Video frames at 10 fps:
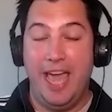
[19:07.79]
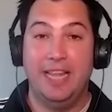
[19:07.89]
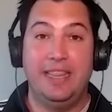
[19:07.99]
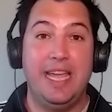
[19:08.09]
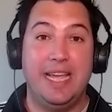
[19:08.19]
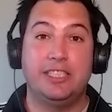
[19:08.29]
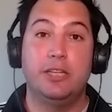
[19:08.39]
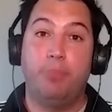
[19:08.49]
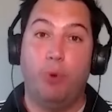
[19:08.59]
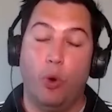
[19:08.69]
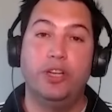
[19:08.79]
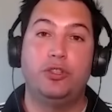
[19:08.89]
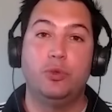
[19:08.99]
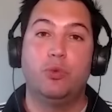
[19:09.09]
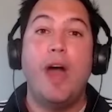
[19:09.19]
And I think it's important
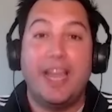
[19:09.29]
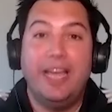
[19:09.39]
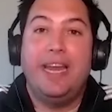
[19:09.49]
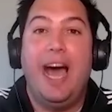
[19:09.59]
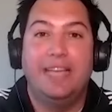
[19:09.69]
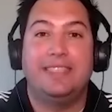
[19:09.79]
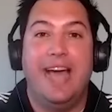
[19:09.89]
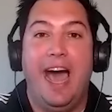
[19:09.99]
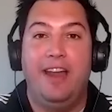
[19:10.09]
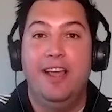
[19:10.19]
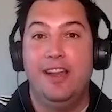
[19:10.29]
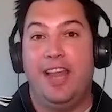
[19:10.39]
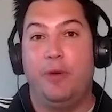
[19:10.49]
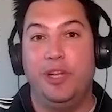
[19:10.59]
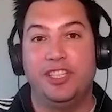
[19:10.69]
to recognize that,
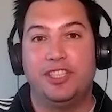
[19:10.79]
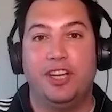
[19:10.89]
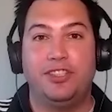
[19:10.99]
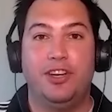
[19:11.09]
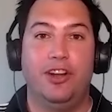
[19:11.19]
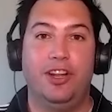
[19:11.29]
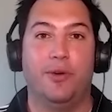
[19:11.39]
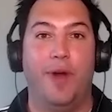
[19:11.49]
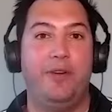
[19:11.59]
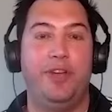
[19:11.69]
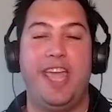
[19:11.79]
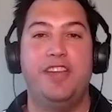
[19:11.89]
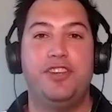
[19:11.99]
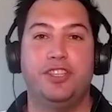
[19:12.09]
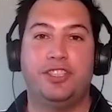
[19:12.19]
like we discussed earlier, right? We
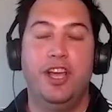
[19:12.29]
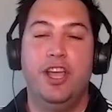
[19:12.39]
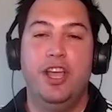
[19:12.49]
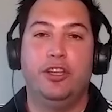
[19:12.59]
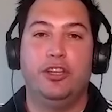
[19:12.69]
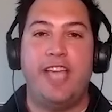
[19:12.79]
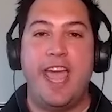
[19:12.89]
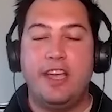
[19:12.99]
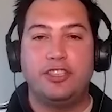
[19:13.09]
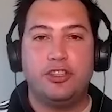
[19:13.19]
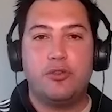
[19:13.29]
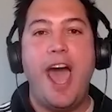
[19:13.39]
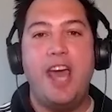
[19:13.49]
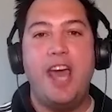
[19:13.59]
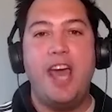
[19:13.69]
can't just take a
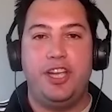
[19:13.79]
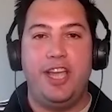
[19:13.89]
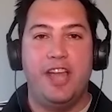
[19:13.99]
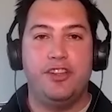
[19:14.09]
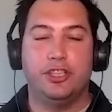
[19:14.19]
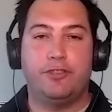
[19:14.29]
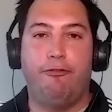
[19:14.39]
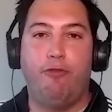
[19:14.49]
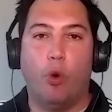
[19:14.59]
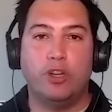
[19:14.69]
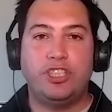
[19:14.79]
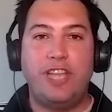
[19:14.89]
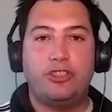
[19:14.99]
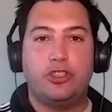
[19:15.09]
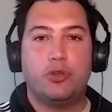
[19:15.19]
strategy and just force
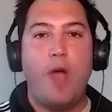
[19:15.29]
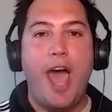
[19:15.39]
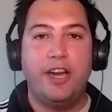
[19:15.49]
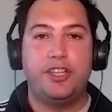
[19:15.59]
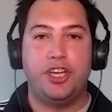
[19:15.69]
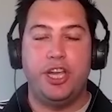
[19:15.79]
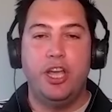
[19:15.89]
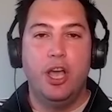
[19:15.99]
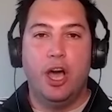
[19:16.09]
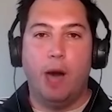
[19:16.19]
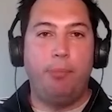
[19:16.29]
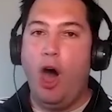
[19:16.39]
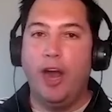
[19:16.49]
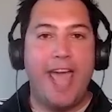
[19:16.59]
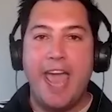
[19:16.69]
that strategy
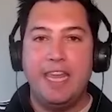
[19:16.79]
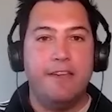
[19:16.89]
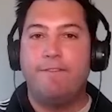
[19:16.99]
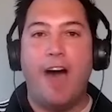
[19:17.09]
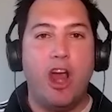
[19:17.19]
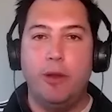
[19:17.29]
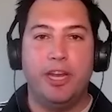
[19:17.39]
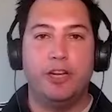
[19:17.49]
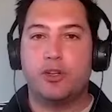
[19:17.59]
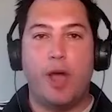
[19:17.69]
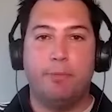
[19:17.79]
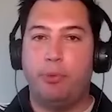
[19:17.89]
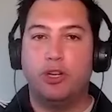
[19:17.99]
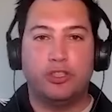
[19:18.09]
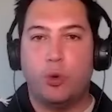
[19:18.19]
upon any environment and try to
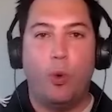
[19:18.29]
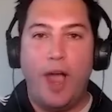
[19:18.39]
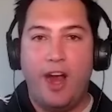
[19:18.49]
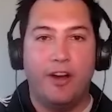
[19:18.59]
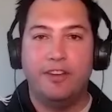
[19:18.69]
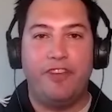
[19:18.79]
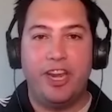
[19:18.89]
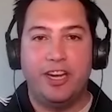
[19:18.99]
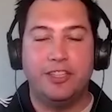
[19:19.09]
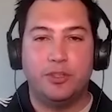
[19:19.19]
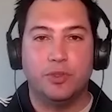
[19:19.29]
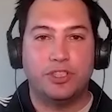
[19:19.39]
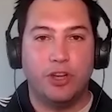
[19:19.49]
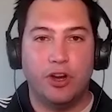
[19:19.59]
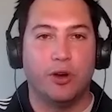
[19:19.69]
put a square and fit it into a
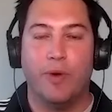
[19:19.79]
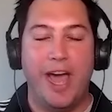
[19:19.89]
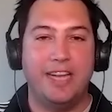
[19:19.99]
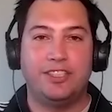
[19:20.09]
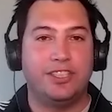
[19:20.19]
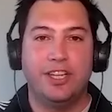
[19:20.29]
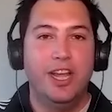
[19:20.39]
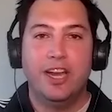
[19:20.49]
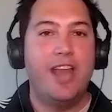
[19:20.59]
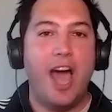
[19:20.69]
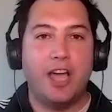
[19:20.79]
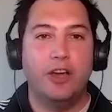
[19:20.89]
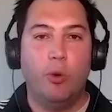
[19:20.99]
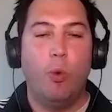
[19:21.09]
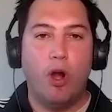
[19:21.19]
circle, right? It's just not going
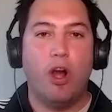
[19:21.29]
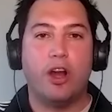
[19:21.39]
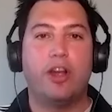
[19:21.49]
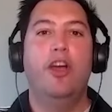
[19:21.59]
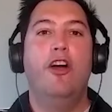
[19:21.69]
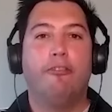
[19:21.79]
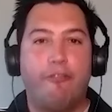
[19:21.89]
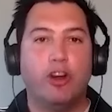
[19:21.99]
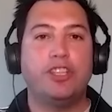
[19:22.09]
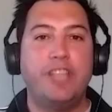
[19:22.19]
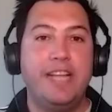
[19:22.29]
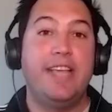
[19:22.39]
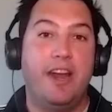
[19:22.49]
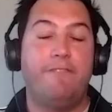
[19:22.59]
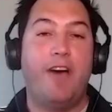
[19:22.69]
to work. First,
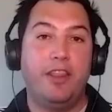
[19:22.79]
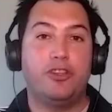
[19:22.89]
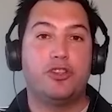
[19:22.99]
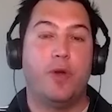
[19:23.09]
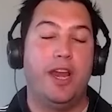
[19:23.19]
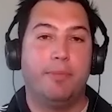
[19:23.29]
identify the trend.